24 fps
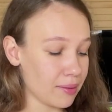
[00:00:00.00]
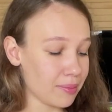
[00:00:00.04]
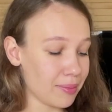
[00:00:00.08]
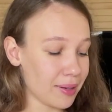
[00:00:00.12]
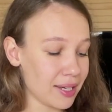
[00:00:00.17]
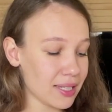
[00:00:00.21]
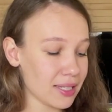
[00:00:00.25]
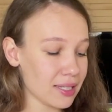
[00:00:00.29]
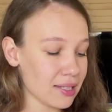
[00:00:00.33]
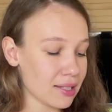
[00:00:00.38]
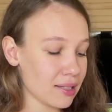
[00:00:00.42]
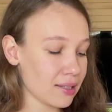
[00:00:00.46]

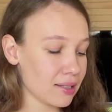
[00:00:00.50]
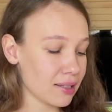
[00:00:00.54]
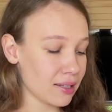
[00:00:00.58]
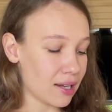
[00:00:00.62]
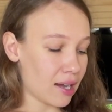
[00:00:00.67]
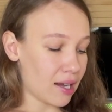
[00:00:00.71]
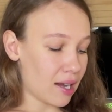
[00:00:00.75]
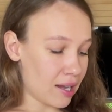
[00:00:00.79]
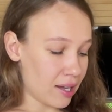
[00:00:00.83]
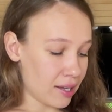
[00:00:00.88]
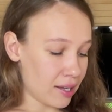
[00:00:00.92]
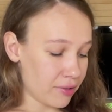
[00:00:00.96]
Basically,
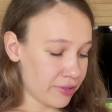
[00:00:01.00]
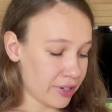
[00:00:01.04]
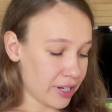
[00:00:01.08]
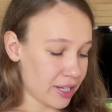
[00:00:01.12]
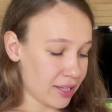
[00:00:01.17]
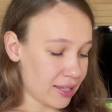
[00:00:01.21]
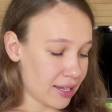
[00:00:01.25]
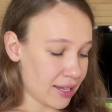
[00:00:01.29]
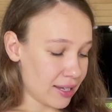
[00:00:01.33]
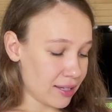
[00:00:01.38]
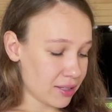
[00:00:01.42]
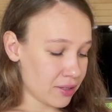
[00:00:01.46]
I
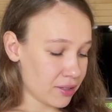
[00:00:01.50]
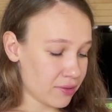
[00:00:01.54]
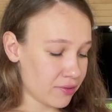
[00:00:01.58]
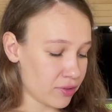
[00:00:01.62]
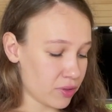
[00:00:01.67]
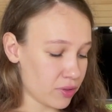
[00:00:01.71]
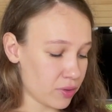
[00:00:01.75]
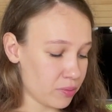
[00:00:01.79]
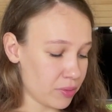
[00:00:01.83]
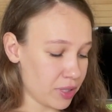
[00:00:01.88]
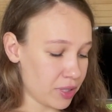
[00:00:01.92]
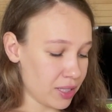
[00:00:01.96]
realized
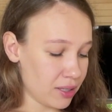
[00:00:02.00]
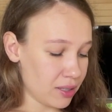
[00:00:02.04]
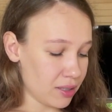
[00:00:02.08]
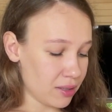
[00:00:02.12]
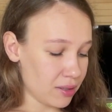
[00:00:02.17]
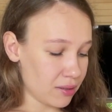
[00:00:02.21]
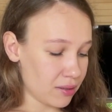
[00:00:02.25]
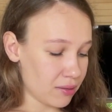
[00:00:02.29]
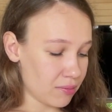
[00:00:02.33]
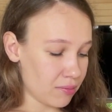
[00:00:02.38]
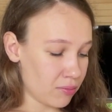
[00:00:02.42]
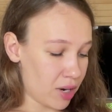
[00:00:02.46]
for
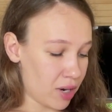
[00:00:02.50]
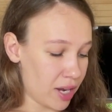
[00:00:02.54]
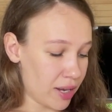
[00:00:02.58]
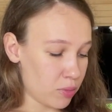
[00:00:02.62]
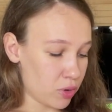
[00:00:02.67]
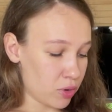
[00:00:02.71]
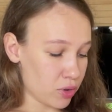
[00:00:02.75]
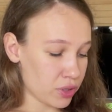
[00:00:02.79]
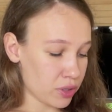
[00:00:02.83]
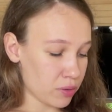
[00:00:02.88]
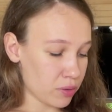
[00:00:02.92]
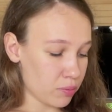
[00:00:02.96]
me, my
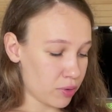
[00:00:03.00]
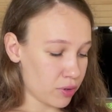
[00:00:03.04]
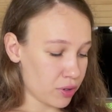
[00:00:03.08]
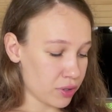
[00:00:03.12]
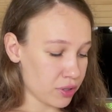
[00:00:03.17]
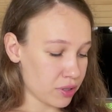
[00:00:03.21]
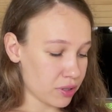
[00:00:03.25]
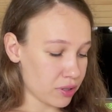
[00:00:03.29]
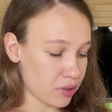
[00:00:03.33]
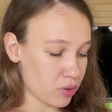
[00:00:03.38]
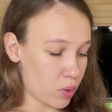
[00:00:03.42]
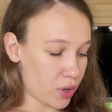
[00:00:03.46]
most
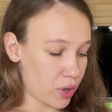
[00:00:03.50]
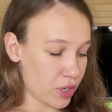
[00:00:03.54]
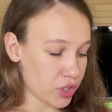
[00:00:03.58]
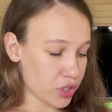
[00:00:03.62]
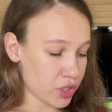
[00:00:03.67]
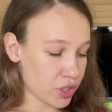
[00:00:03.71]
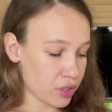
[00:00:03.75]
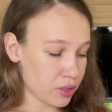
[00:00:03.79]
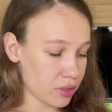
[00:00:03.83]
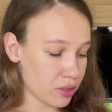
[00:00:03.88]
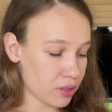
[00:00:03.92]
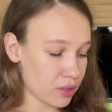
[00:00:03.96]
important
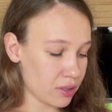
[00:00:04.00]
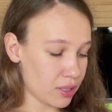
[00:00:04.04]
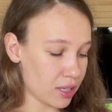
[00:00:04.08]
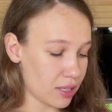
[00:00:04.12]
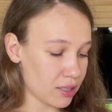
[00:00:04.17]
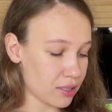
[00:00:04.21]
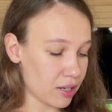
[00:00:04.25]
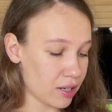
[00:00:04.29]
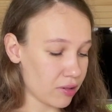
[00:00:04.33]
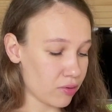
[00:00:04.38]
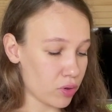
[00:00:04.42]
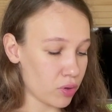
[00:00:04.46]
questions
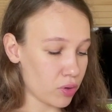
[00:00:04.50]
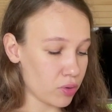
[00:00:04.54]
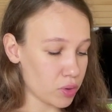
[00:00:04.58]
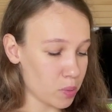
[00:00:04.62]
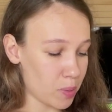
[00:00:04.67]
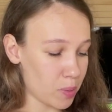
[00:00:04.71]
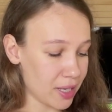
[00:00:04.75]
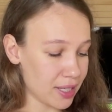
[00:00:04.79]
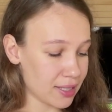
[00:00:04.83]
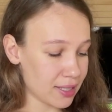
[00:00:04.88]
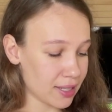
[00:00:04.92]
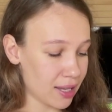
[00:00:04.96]
that I wrote
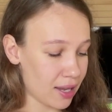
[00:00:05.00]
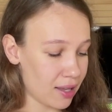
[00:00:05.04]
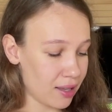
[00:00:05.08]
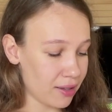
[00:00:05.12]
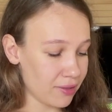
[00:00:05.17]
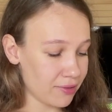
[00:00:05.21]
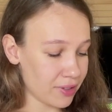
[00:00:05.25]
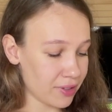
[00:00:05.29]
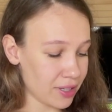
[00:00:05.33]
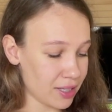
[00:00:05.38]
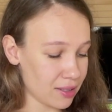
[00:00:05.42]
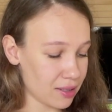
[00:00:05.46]
myself
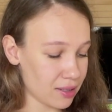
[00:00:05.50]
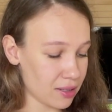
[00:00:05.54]
is,